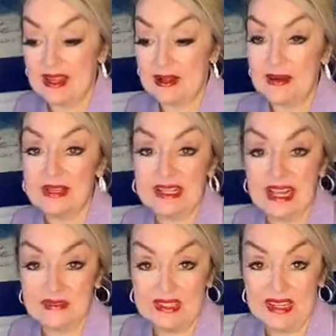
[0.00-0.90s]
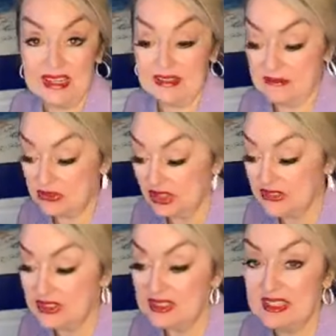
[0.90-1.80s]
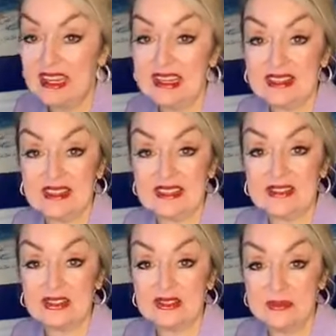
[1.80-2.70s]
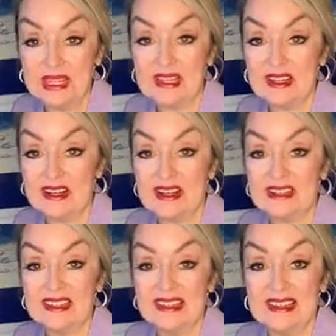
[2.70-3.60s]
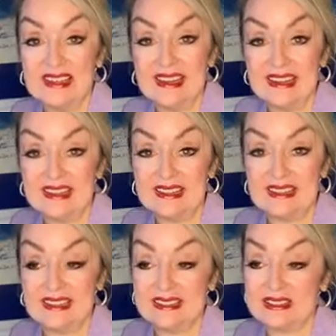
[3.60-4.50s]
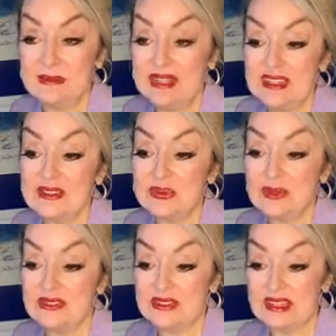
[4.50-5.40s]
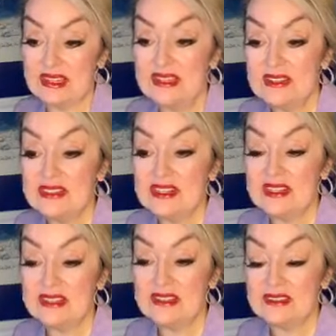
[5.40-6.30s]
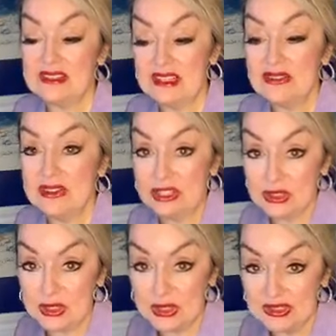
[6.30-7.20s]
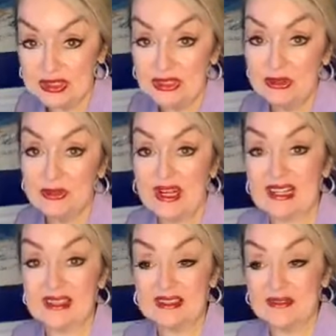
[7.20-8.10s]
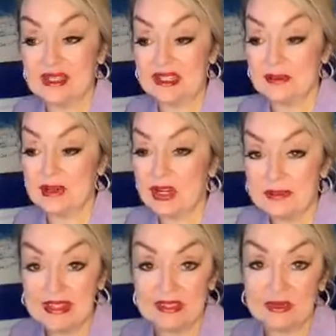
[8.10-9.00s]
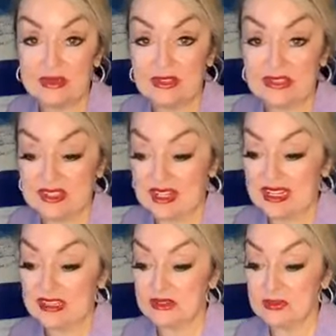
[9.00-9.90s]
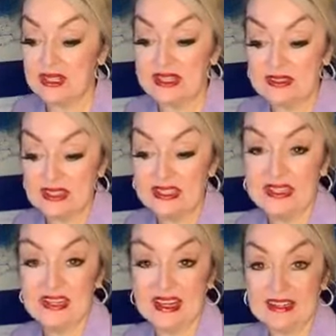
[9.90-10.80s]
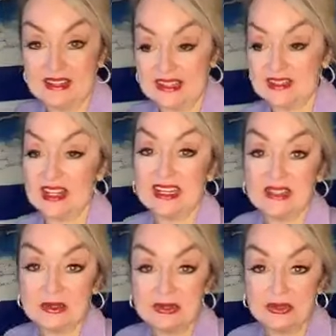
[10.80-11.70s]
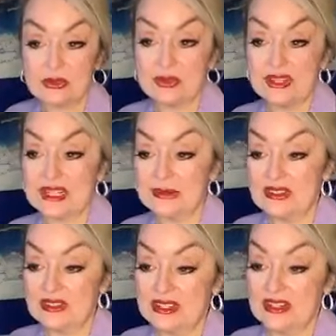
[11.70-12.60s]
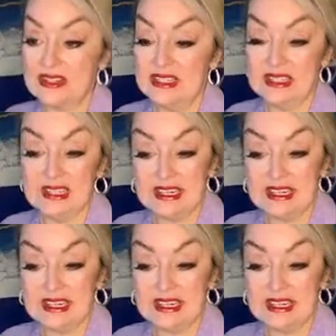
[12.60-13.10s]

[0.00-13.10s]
uh, I'm going to have a day, just a day that it's just me and God. And to me, this was easy easier to do when I lived in an apartment because it was just a tiny little place and I had like a tiny little stool that I would sit on